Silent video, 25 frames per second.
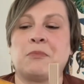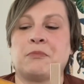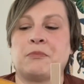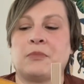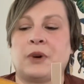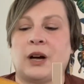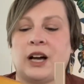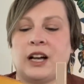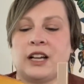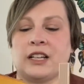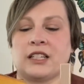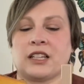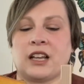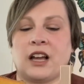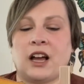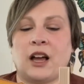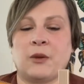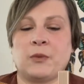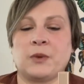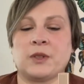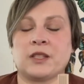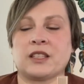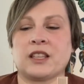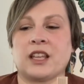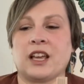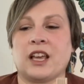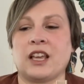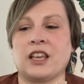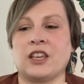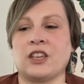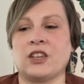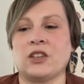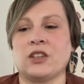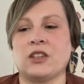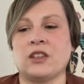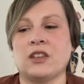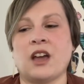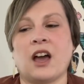but I was
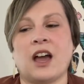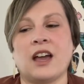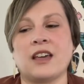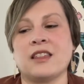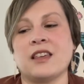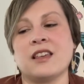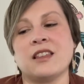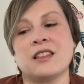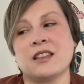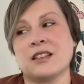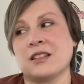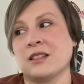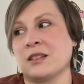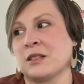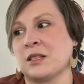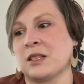like, I think this